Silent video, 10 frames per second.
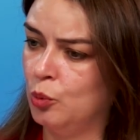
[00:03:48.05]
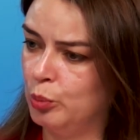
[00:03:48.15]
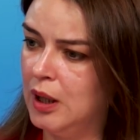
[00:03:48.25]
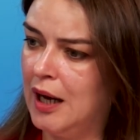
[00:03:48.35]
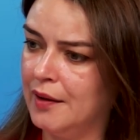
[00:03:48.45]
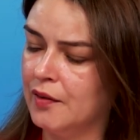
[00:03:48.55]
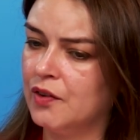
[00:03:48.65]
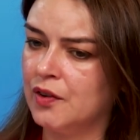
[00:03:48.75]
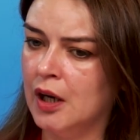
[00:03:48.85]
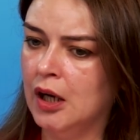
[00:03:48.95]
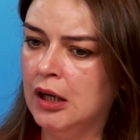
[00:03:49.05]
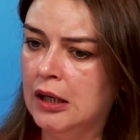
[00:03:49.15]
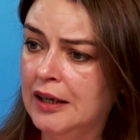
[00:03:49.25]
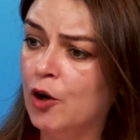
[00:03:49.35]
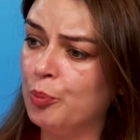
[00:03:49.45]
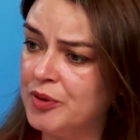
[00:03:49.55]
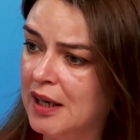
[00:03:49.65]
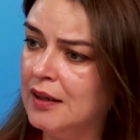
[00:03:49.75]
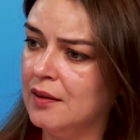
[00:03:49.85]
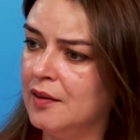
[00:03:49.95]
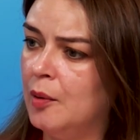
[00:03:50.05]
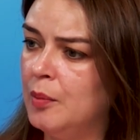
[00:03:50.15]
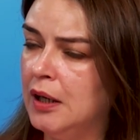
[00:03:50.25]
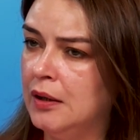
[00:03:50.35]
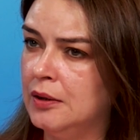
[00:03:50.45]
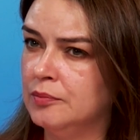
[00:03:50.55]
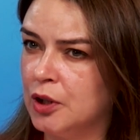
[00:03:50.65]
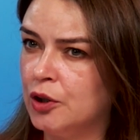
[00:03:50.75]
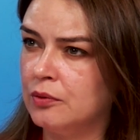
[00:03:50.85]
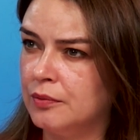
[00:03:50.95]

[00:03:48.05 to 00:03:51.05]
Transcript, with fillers: compliance and obtaining them um,